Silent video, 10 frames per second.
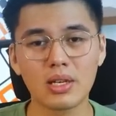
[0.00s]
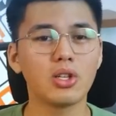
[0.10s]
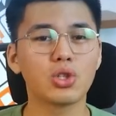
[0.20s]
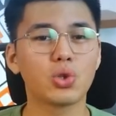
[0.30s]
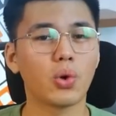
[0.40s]

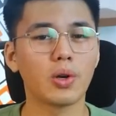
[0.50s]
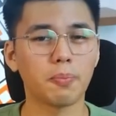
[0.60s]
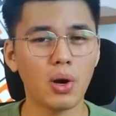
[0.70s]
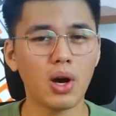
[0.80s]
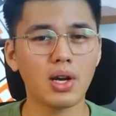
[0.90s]
This
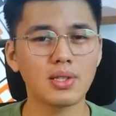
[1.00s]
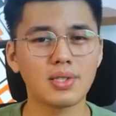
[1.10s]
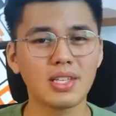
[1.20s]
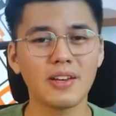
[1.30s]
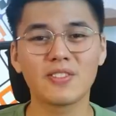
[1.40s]
short
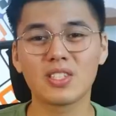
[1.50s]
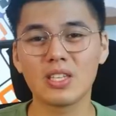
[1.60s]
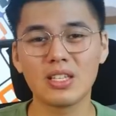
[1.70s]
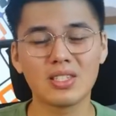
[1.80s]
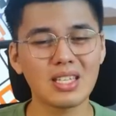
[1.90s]
pause gives
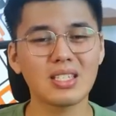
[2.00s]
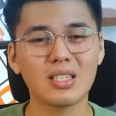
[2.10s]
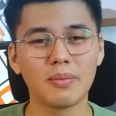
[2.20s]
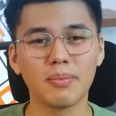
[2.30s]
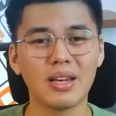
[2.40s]
the
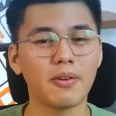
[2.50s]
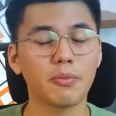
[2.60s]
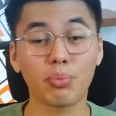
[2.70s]
system enough